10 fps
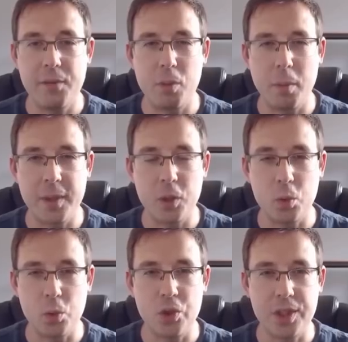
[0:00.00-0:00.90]
If you remember the
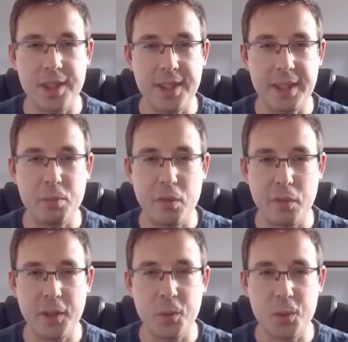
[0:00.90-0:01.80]
ultra deep
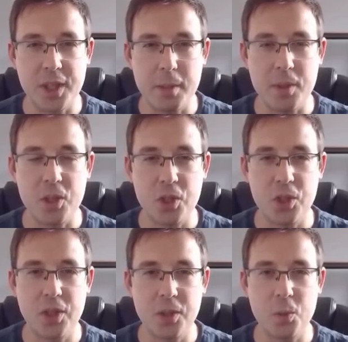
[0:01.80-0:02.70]
field
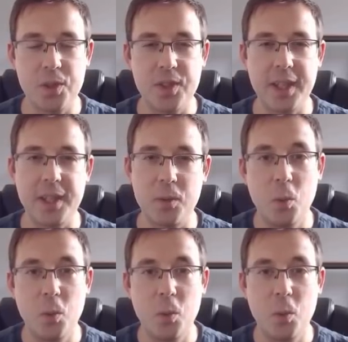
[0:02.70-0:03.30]
image that was taken,